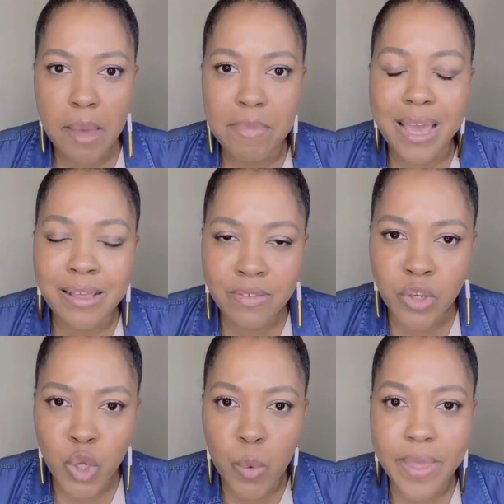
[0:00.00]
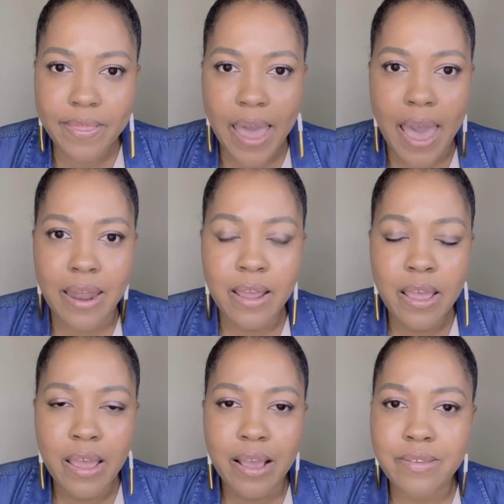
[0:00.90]
because doing that
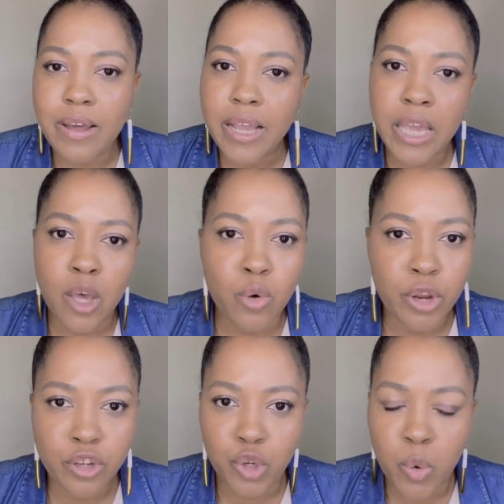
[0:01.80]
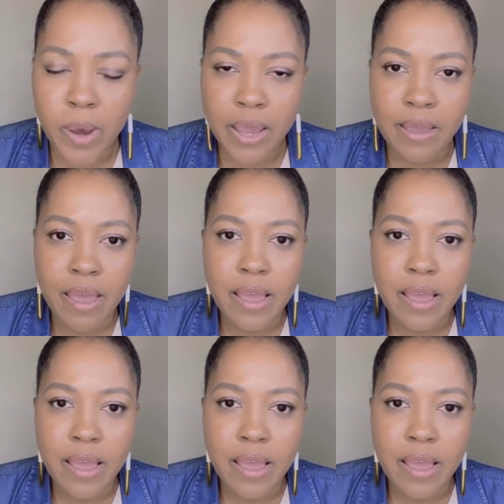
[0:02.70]
is going to kill your joy.